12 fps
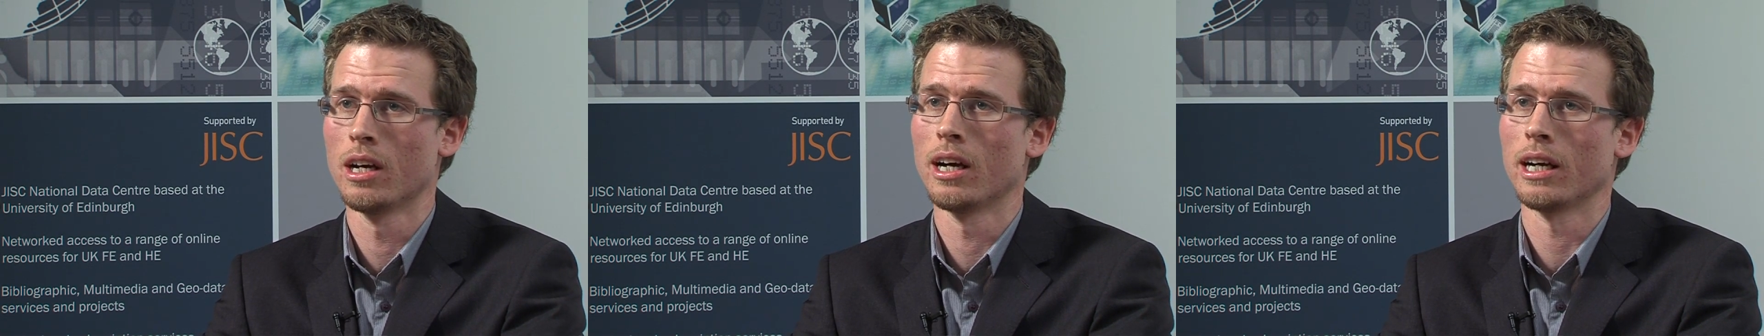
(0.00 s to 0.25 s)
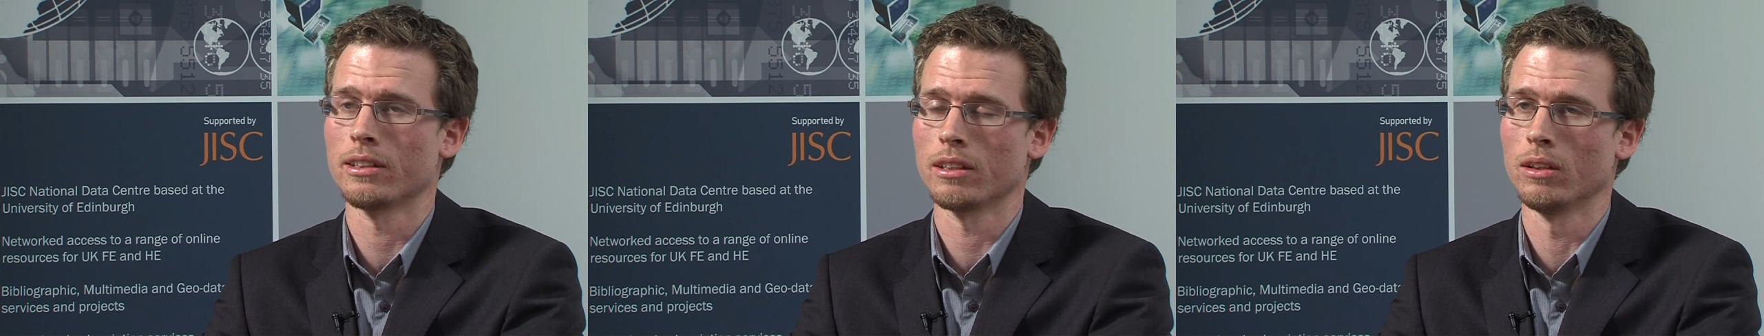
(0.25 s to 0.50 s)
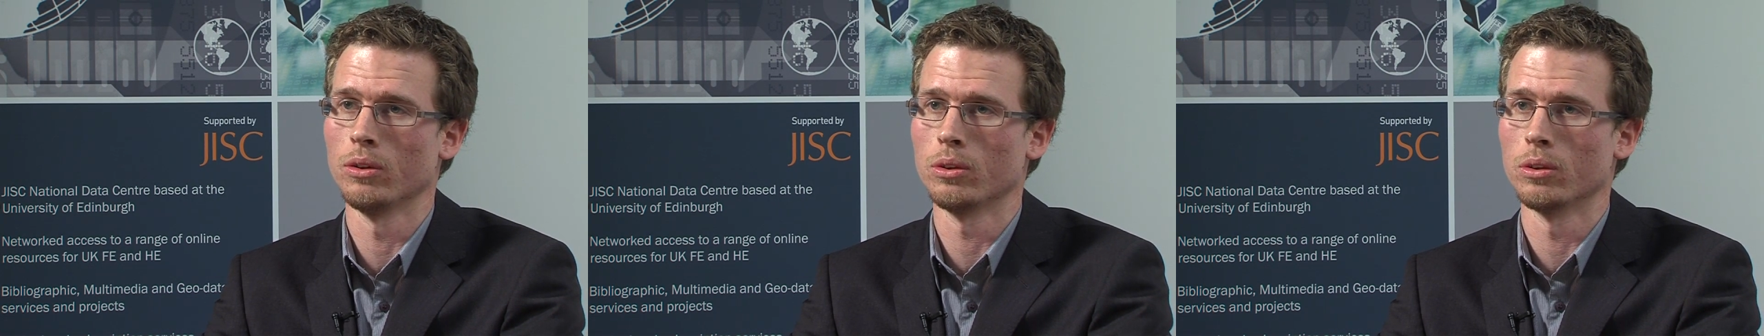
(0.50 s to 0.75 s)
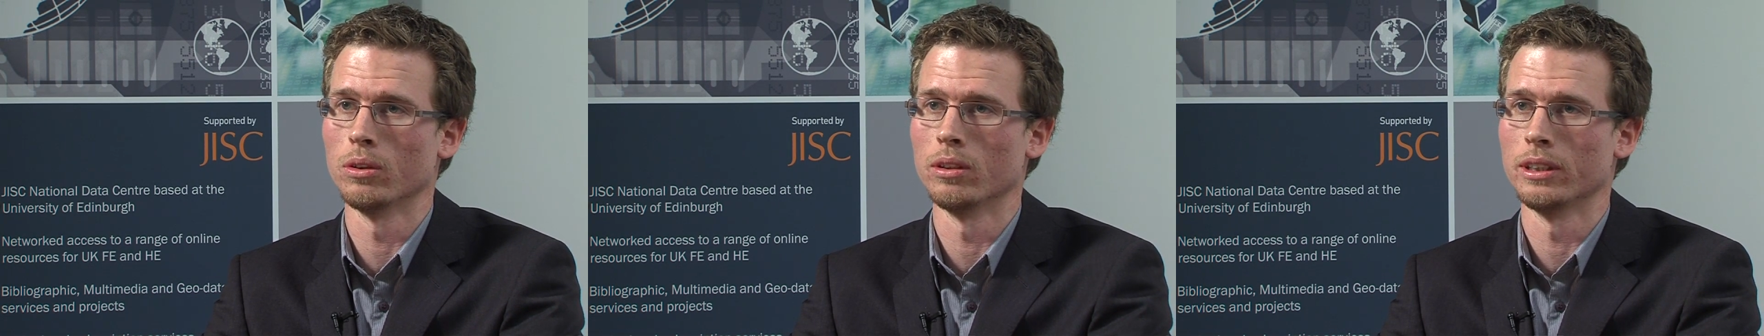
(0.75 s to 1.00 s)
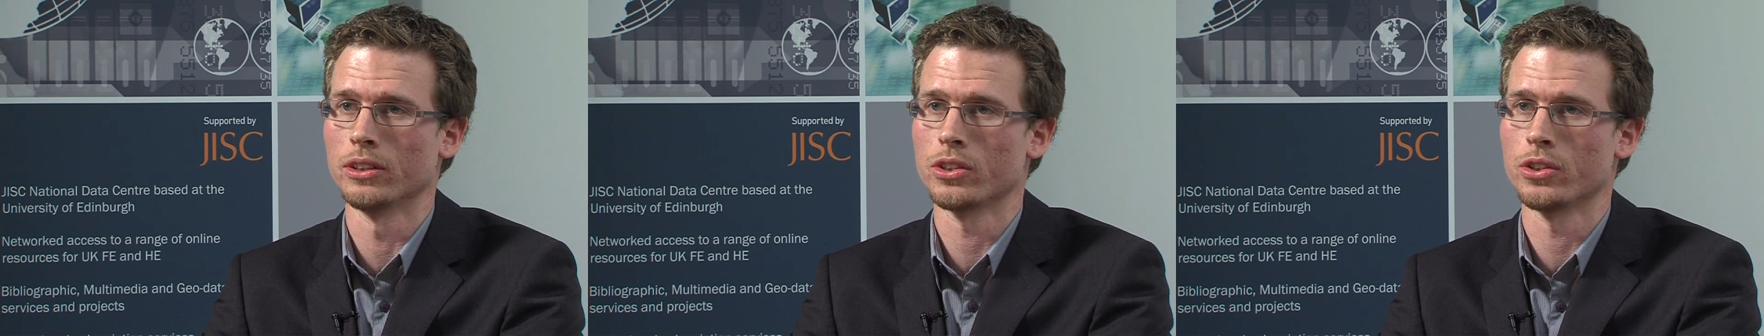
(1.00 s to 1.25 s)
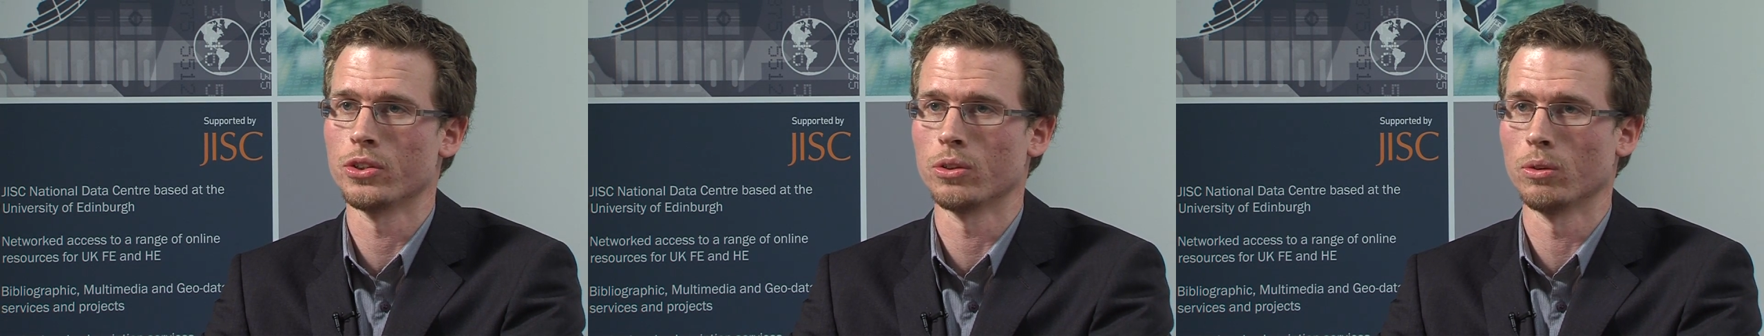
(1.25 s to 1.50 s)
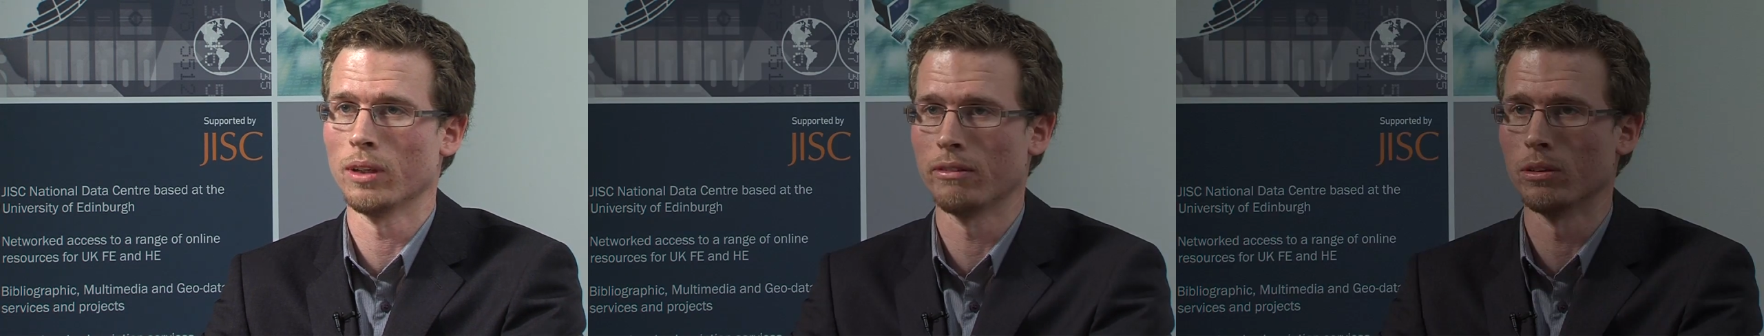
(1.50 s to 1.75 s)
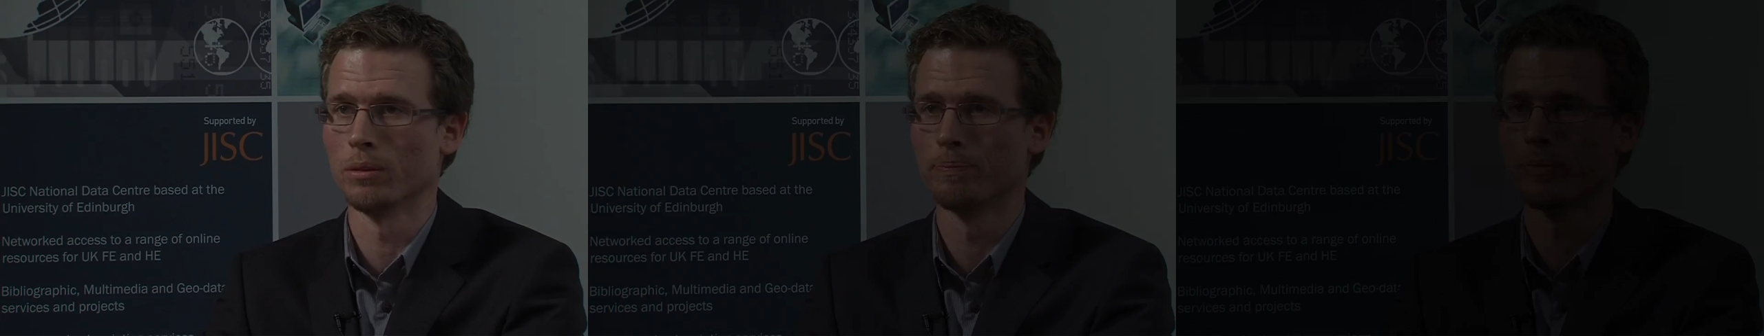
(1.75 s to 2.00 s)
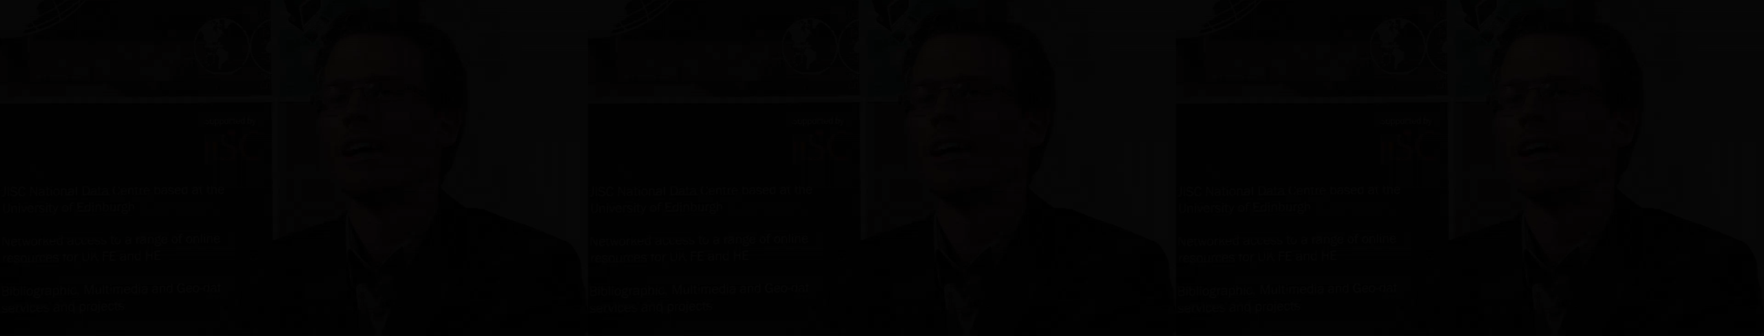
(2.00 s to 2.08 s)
at a local institutional level.